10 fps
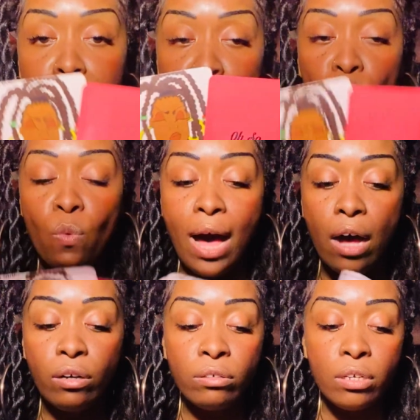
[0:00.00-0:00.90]
as
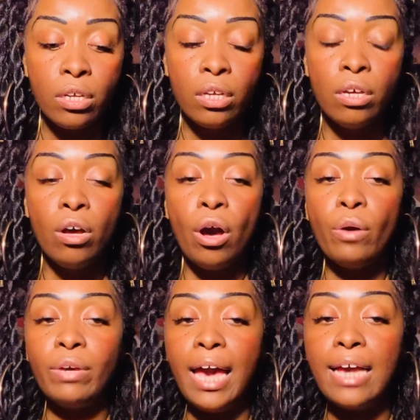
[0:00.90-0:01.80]
well.
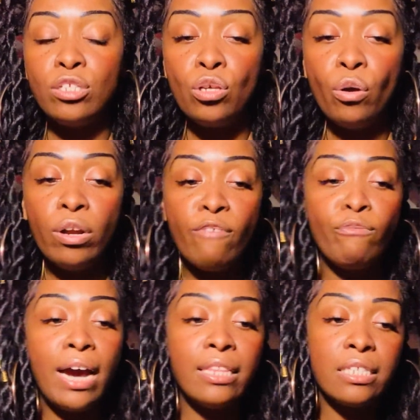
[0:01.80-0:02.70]
Okay, so you're going to
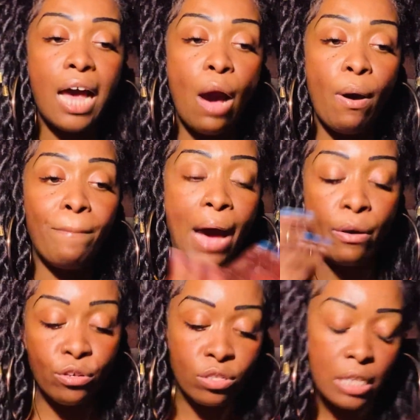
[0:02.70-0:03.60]
find this out
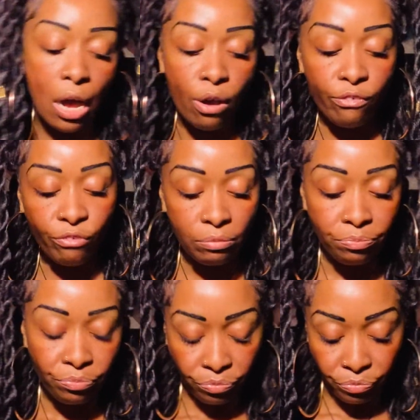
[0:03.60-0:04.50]
about yourself
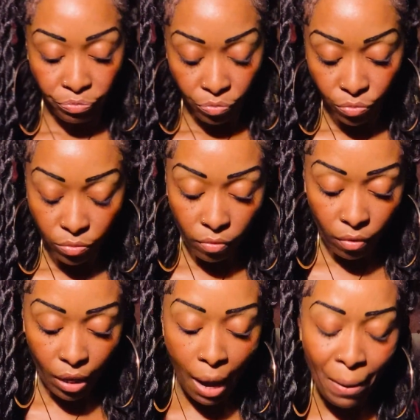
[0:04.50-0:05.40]

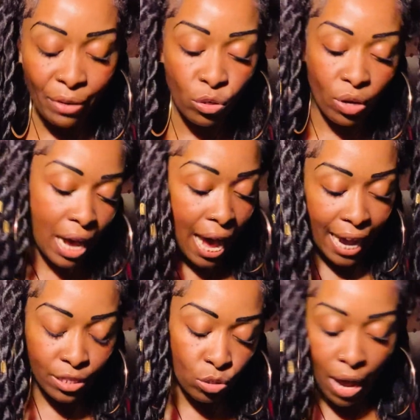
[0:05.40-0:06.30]
about your
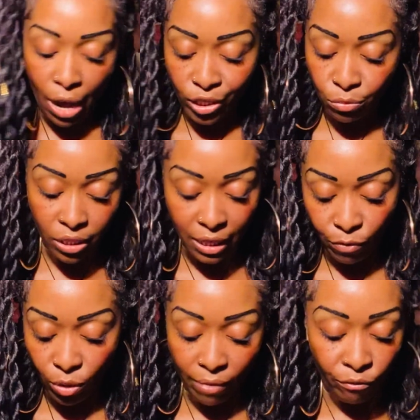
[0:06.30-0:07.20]
guides or how you receive
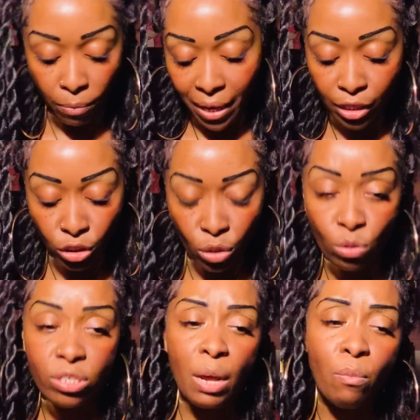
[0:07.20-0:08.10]
your information
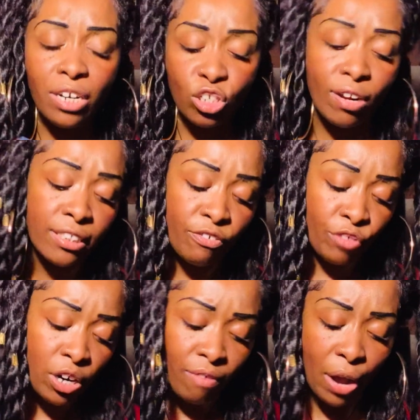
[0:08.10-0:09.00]
or someone is trying to
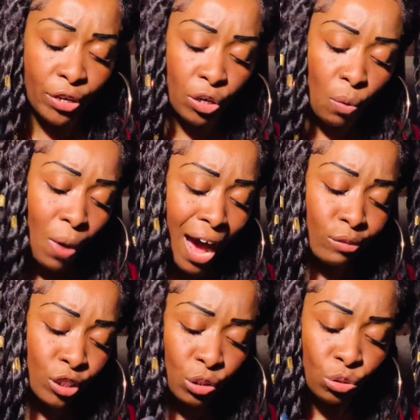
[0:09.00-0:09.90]
figure out you know
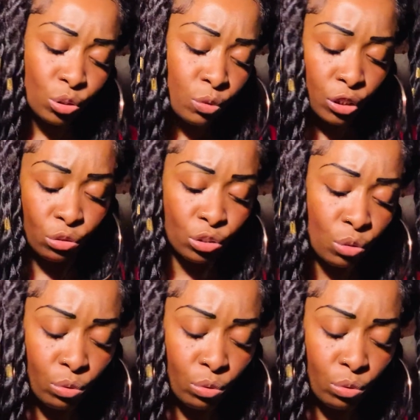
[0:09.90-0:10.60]
how do you do what you do